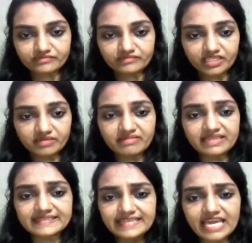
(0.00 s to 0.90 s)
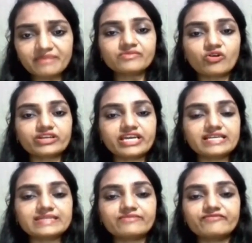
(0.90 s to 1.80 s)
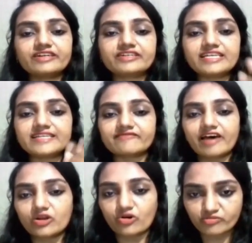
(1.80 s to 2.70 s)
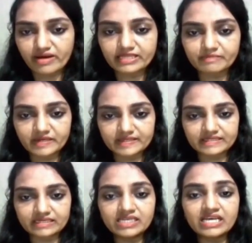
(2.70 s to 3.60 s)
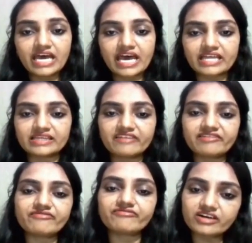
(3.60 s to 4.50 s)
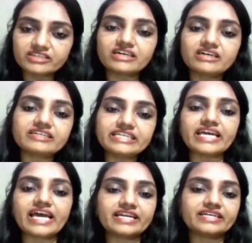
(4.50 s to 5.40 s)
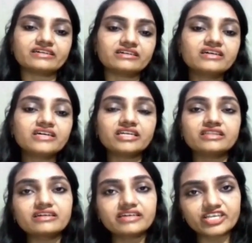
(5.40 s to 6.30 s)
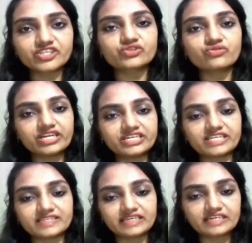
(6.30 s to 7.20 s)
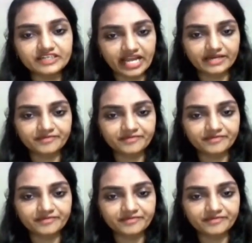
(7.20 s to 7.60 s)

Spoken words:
Means same organism will re-swallowed by the person and they will further re-enter in the gastrointestinal tract.